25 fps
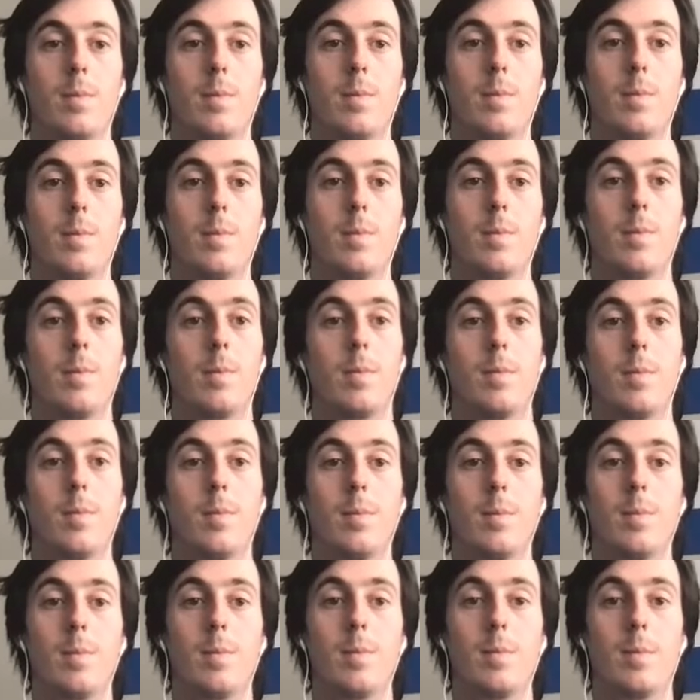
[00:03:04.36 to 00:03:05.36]

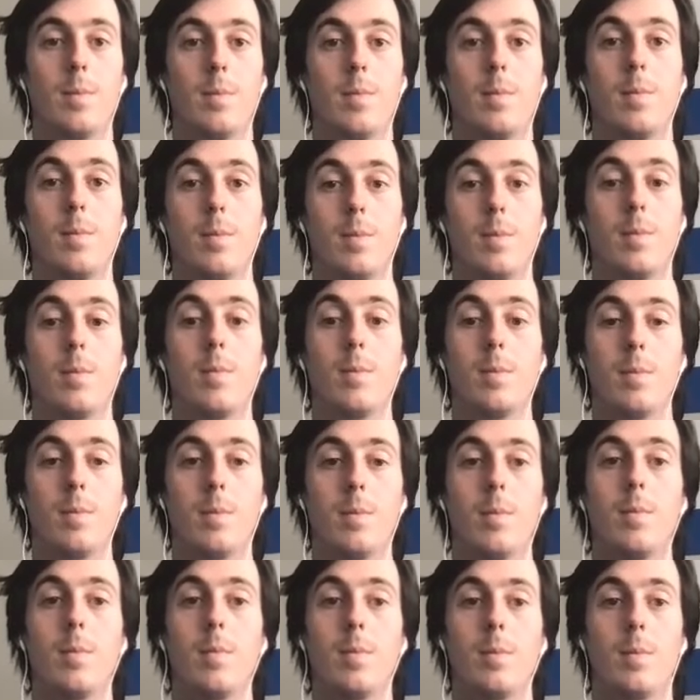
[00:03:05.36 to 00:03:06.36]

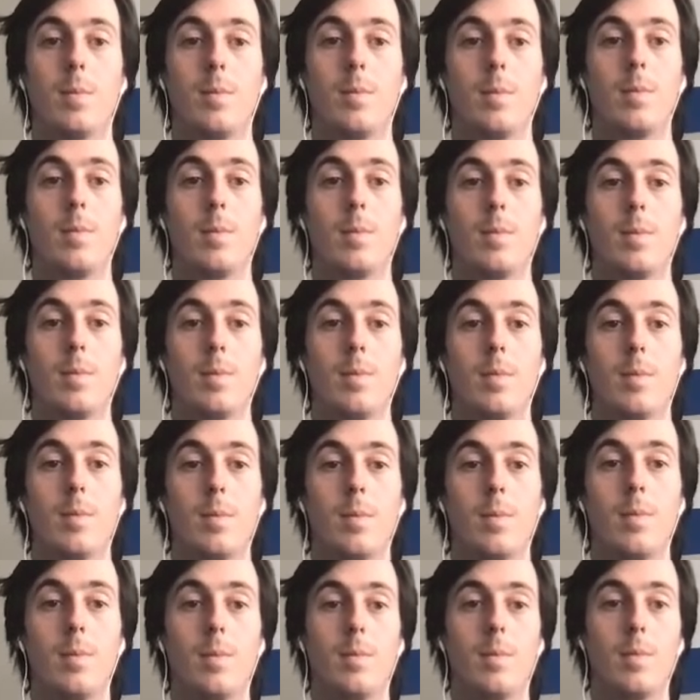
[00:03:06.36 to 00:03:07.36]

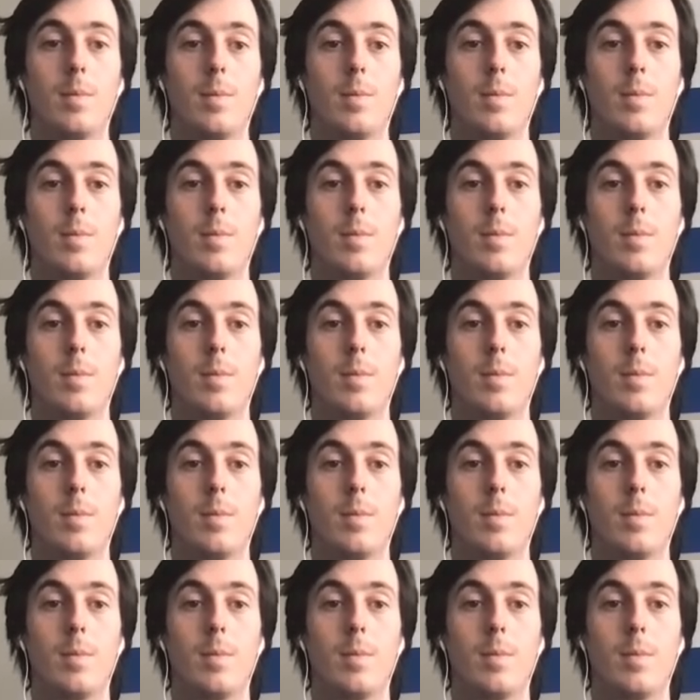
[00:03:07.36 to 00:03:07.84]
The person shown says nothing.